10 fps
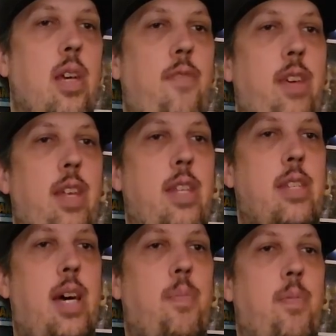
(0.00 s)
if you ah, can hit
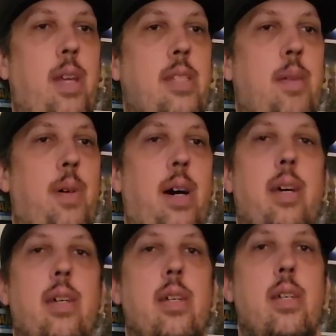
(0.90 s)
stop oh, I say
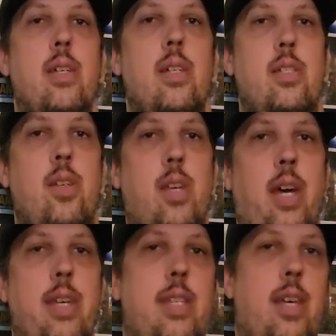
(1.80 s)
bye. So,
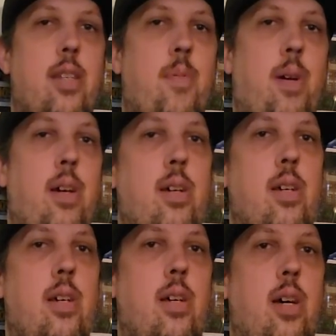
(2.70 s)
guys, until tomorrow,
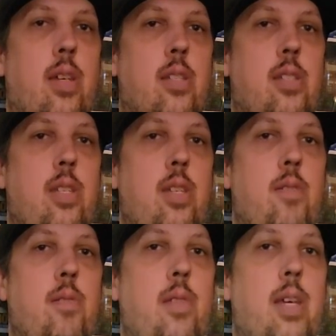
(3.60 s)
I'll see
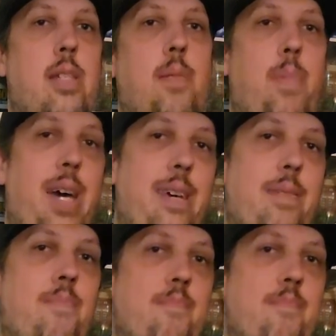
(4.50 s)
you next time. Bye.